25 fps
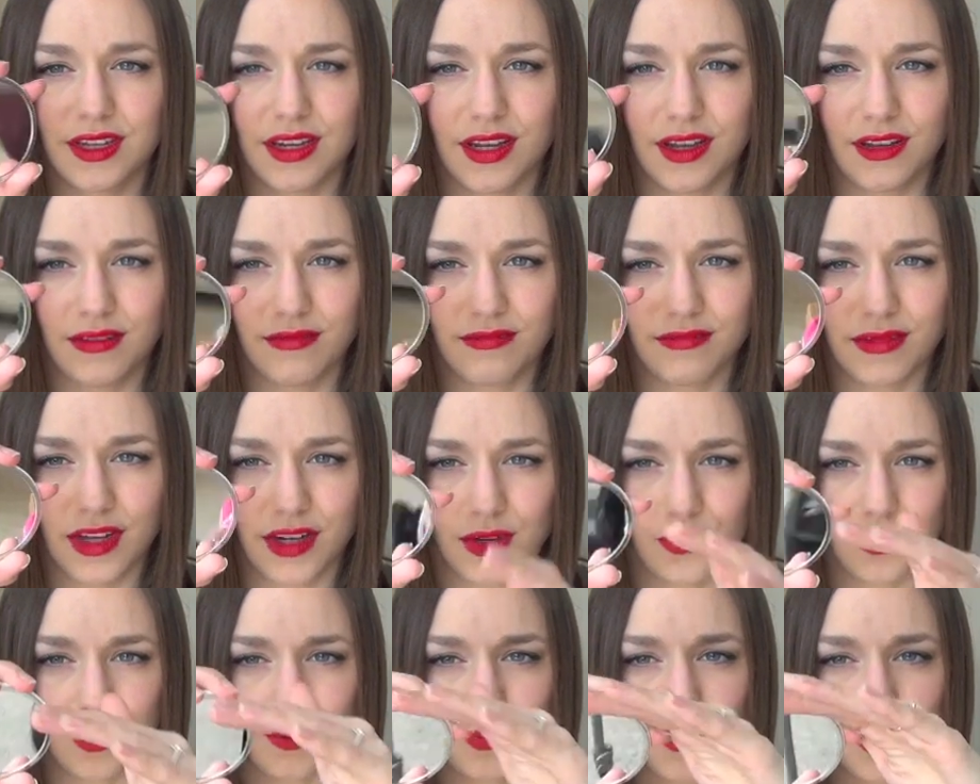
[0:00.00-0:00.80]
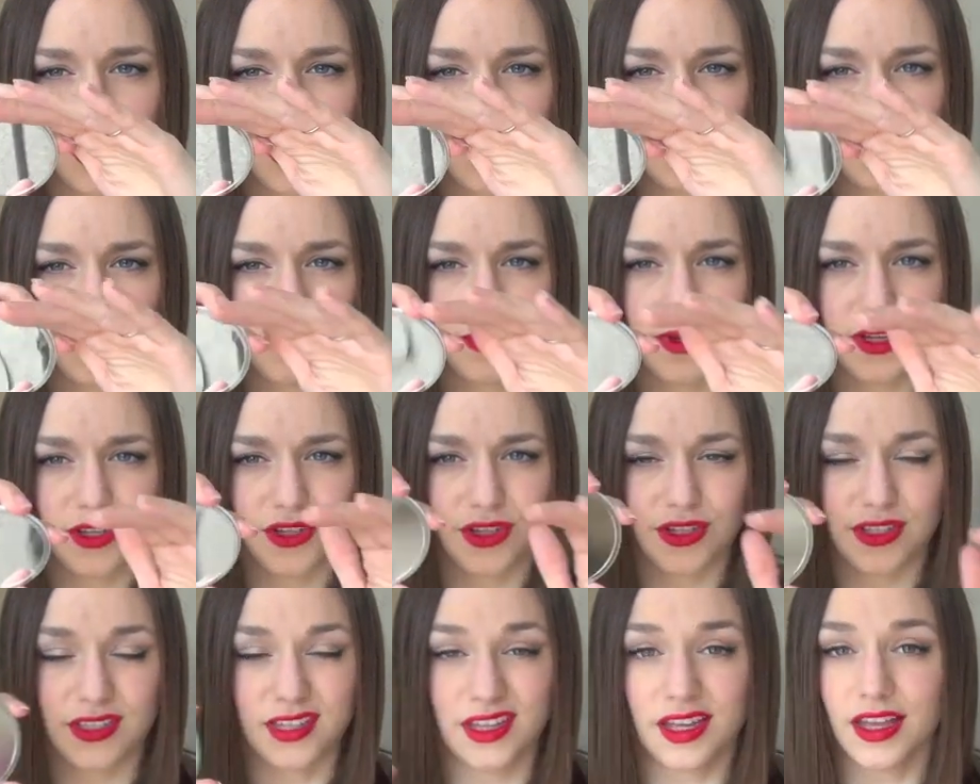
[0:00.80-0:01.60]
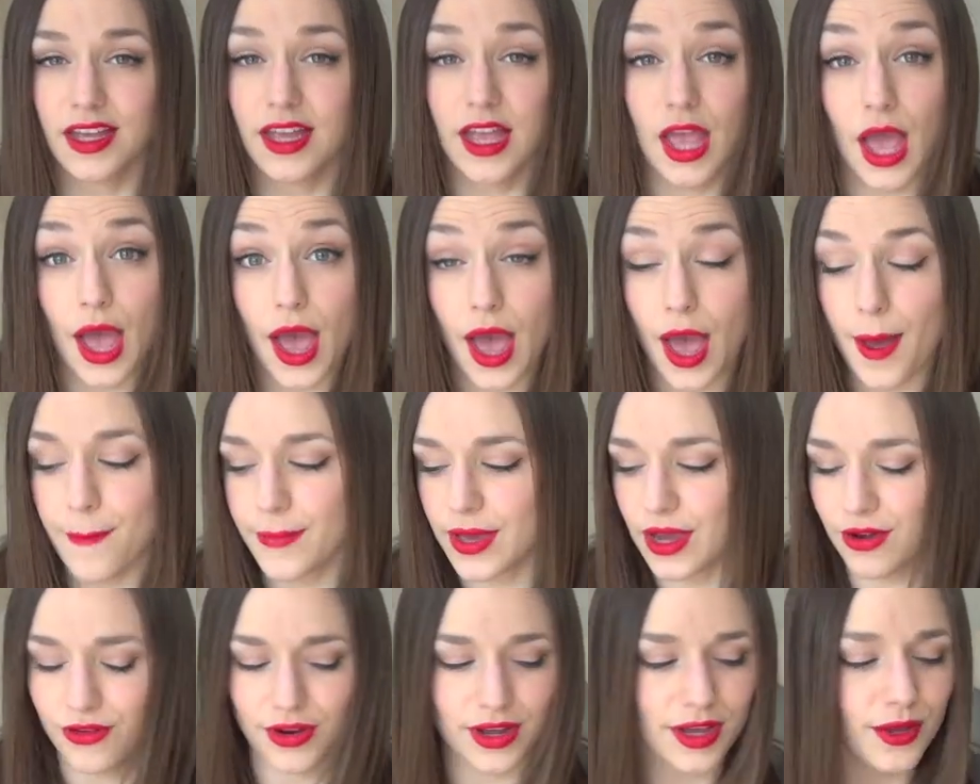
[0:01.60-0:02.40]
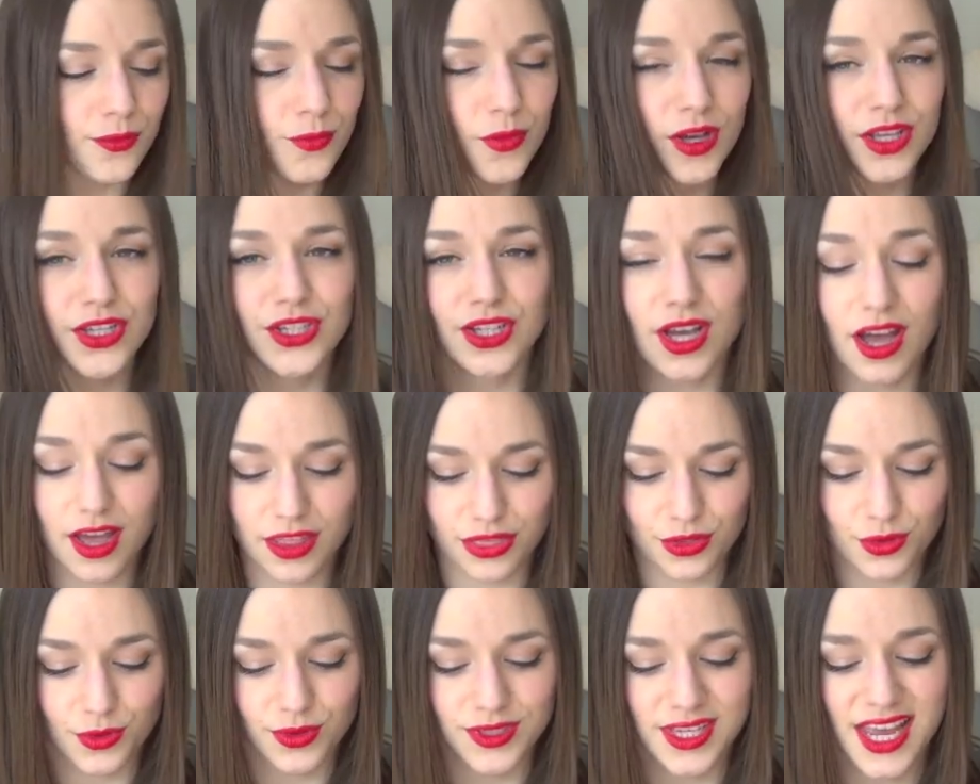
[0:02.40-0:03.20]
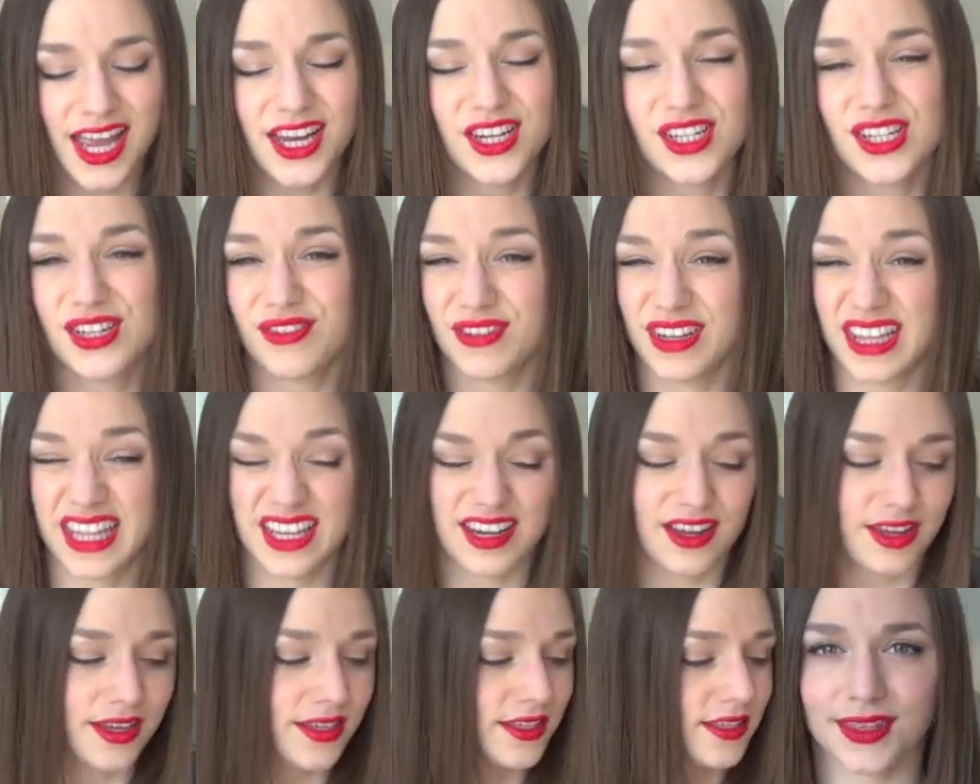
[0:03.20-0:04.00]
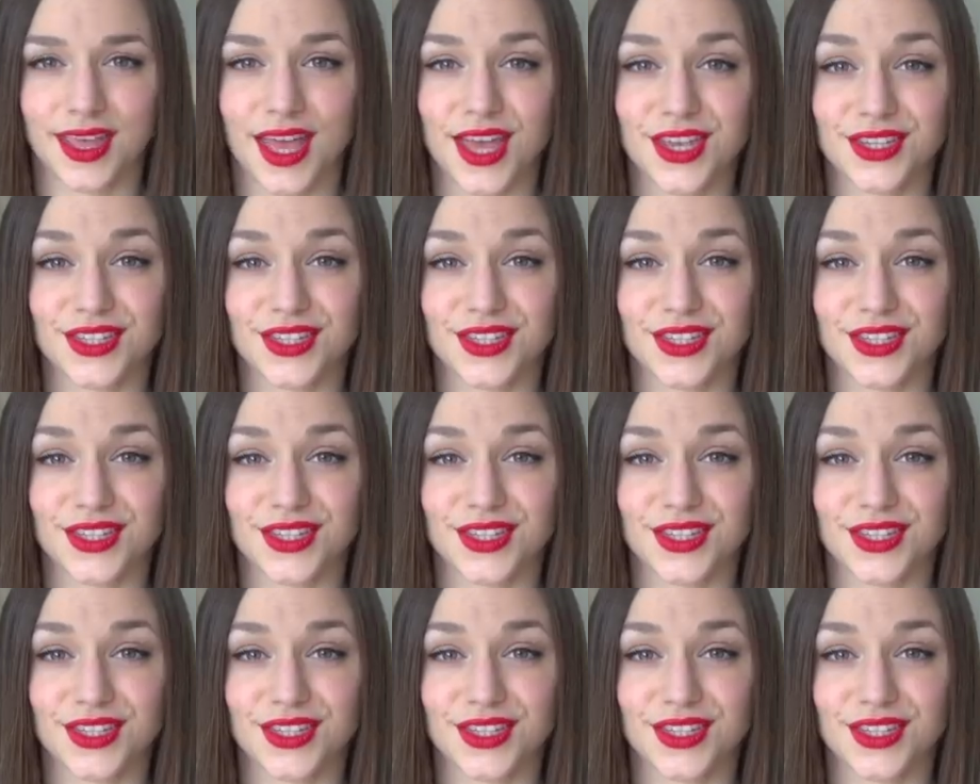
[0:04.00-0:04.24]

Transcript: you know, I don't want to blind you, but it's just a mirror, which I thought was actually really nice.